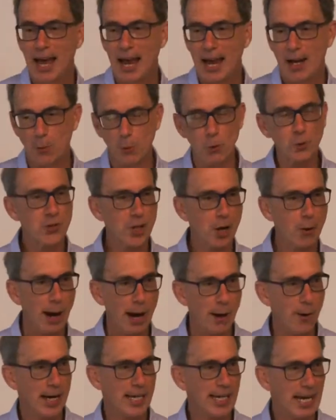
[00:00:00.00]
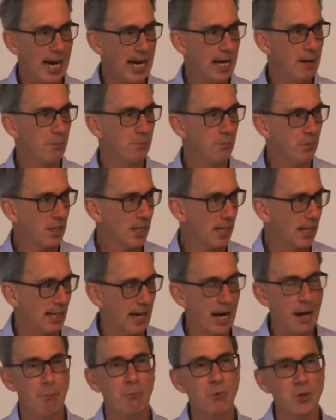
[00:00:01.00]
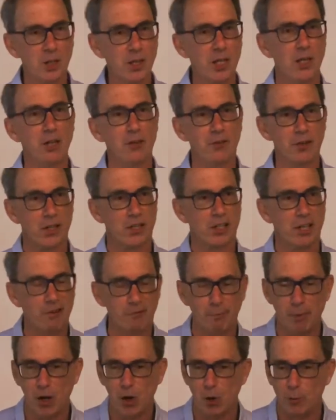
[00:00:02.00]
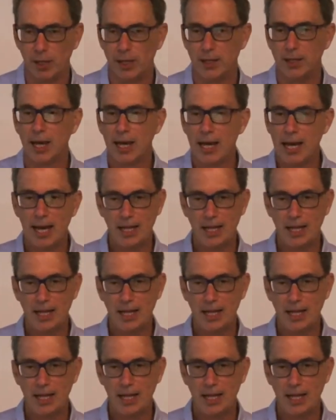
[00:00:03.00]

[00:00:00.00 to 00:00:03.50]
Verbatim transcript: and also how I came to come to the University of Melbourne.